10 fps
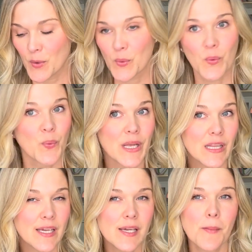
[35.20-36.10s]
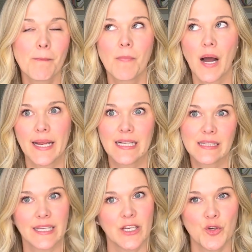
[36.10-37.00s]
really might
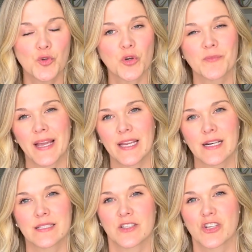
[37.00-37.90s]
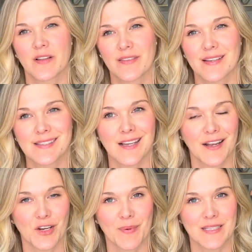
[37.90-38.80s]
lead you toward making a decision that's not
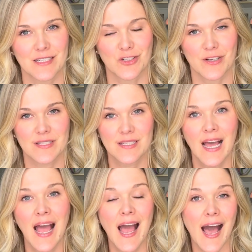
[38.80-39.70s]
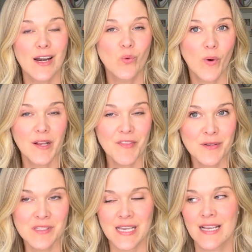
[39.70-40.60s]
in your best interest. And one of
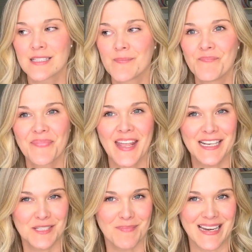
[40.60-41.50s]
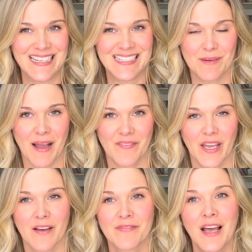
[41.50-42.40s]
those things is mini stim
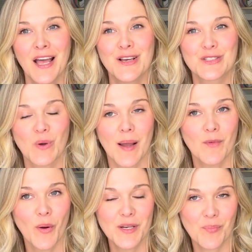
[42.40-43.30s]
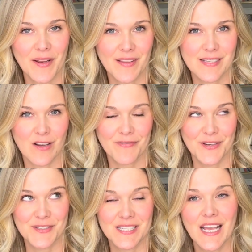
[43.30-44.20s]
IVF. So I'm going to break that down for
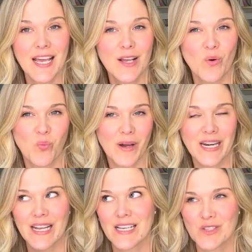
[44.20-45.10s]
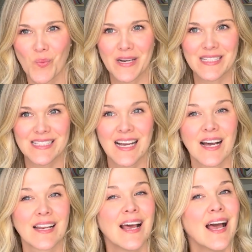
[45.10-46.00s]
you today, what it is, what it's
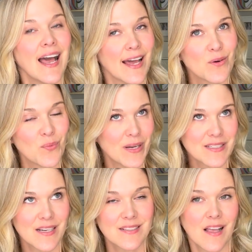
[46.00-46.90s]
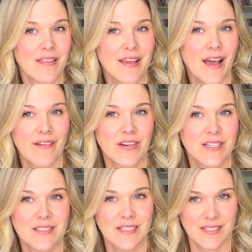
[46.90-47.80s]
not, and what does the
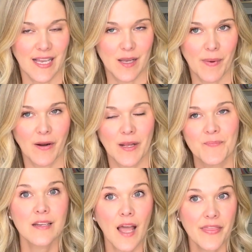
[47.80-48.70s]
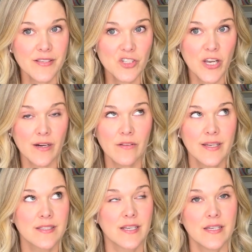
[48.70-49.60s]
evidence say about it? Now, this channel
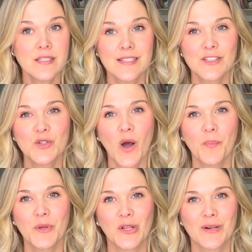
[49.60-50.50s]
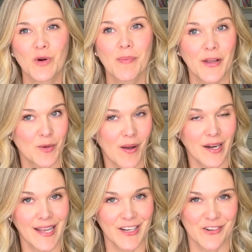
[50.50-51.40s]
exists to help you learn more about your
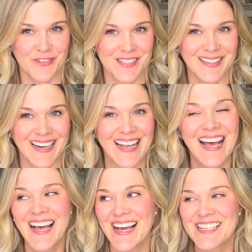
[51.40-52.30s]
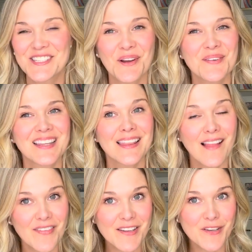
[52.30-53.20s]
body and your fertility. And so I would
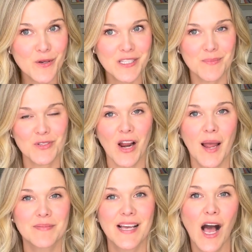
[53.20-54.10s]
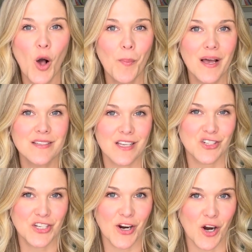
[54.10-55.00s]
love it if you would subscribe to help us
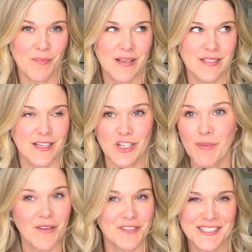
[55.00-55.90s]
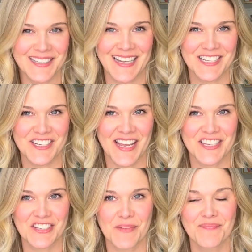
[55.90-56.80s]
share our message about fertility
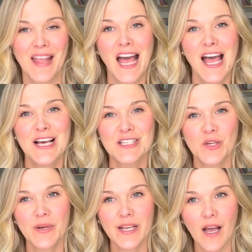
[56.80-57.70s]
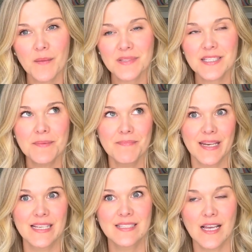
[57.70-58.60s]
education. So when it comes to
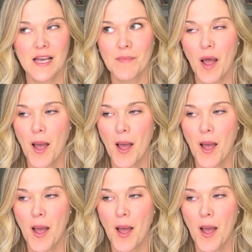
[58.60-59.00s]
mini stim,